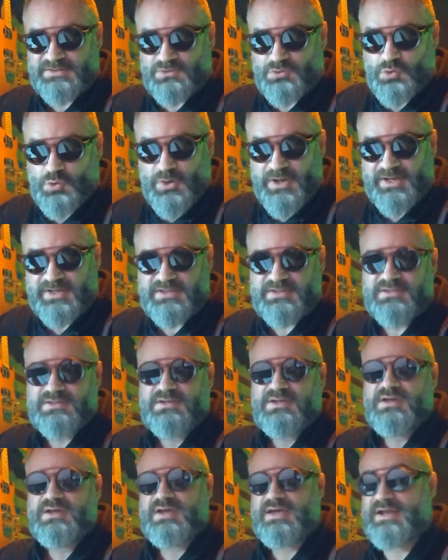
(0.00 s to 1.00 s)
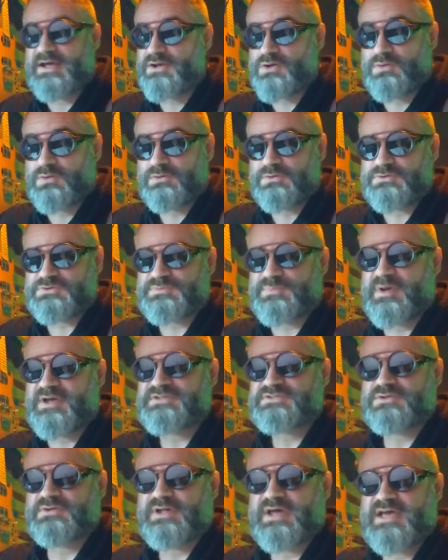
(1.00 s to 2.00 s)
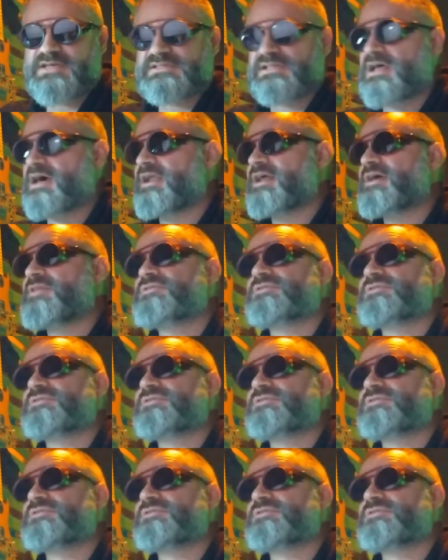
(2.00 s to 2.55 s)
and quick, and I don't lose muscle. It has a lot